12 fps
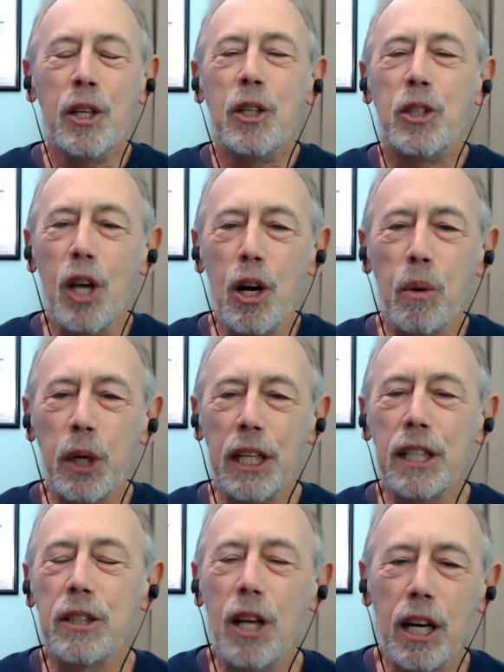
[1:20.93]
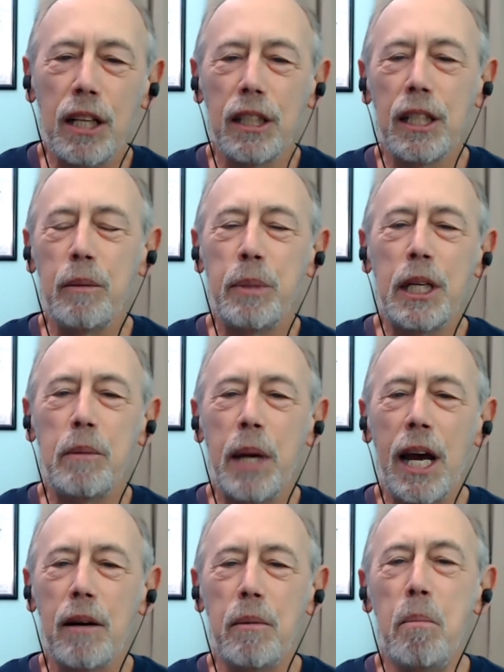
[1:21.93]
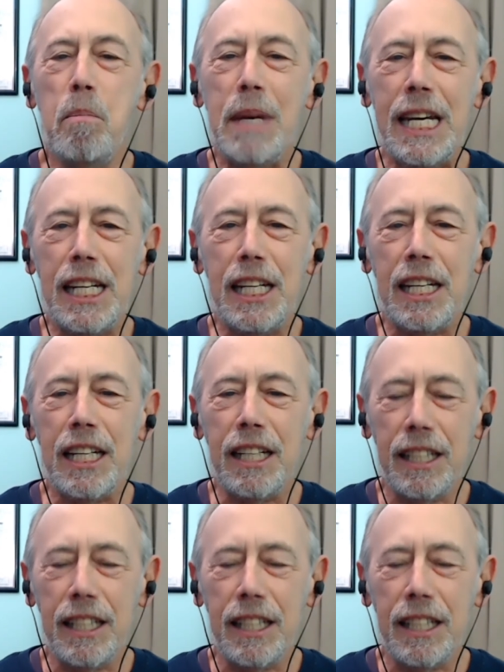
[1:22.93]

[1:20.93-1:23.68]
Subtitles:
So we're going to talk a little bit about me.